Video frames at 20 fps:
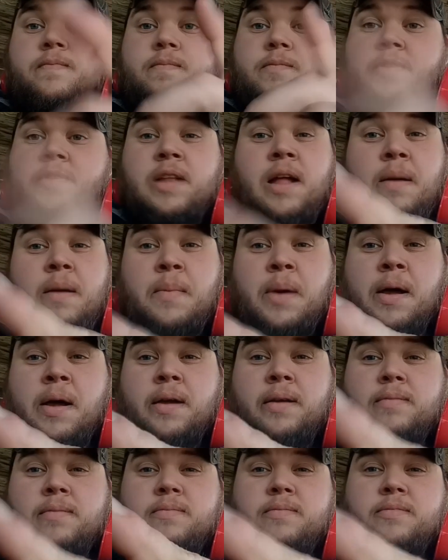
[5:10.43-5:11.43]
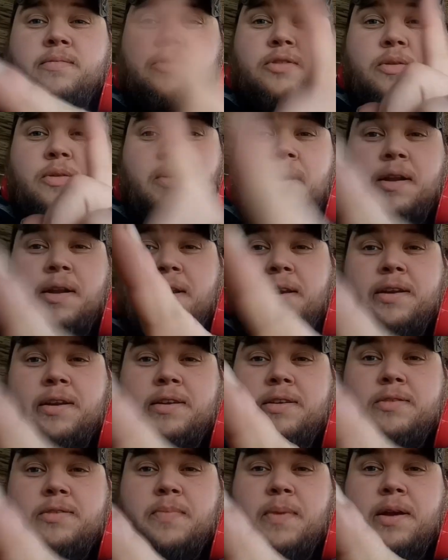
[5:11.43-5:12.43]
it's not mine, so I didn't
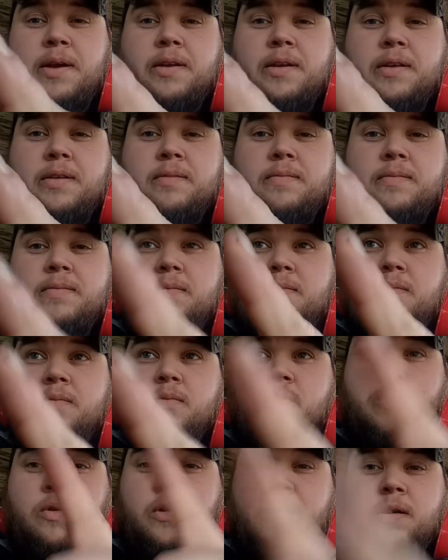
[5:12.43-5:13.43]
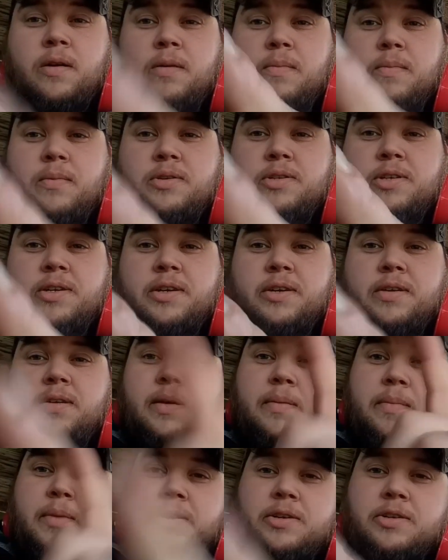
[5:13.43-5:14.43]
inspect it 100%.
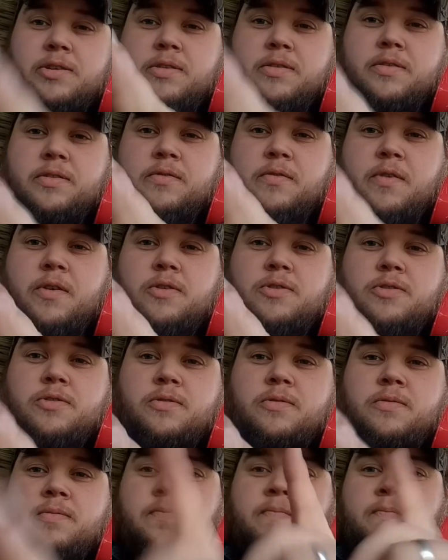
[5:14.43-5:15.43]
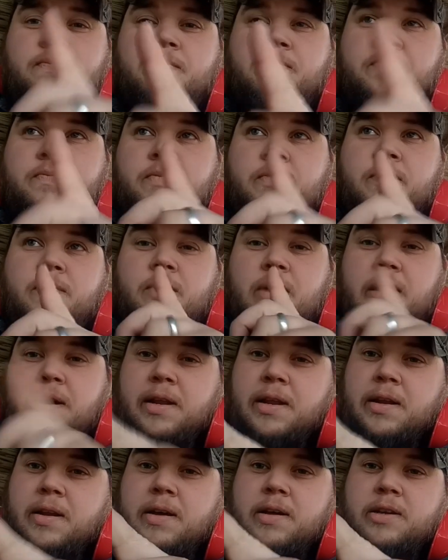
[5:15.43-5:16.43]
I made sure it was functional, but I
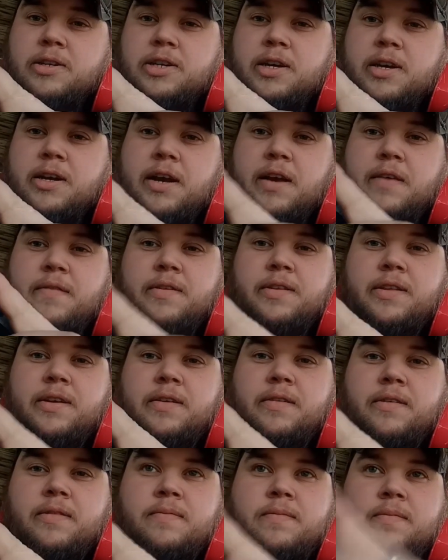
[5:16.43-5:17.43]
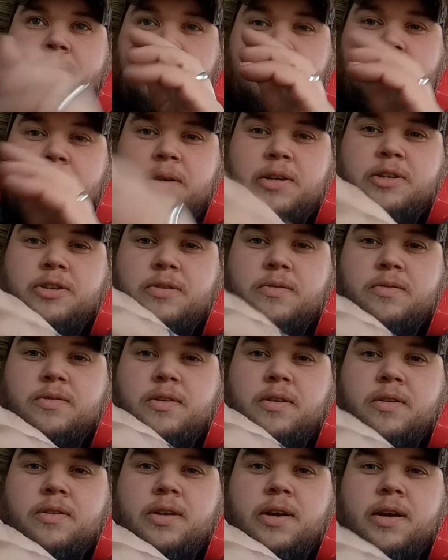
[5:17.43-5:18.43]
did not check everything, make sure it was
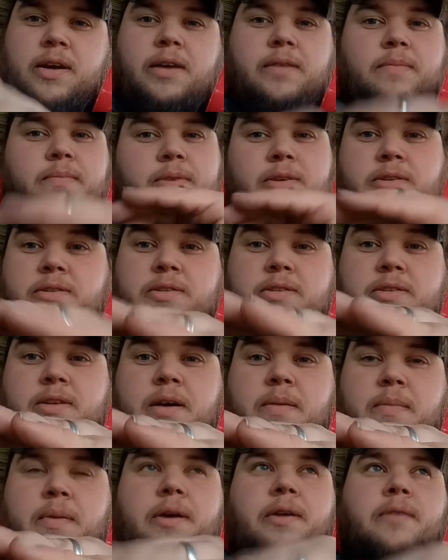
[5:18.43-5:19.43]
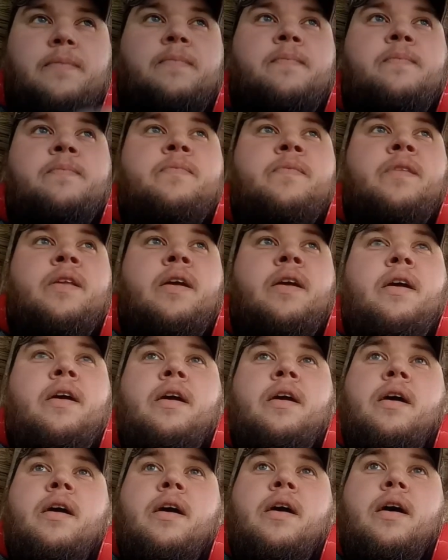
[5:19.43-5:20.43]
all tight, because it's not mine.
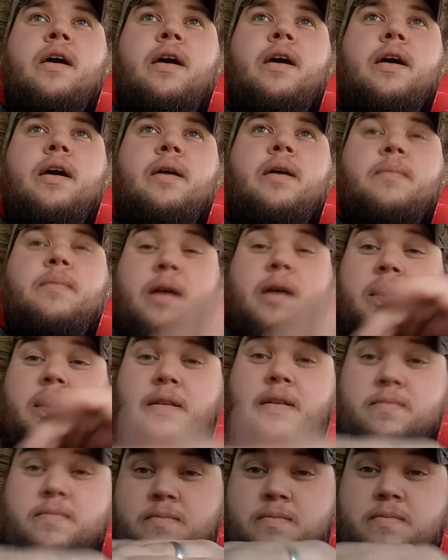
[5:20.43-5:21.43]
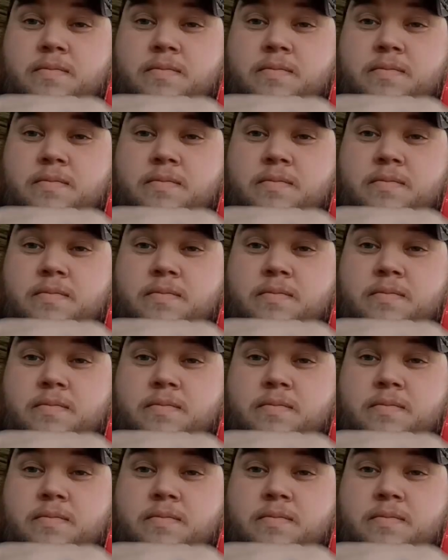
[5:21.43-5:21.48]
I got it,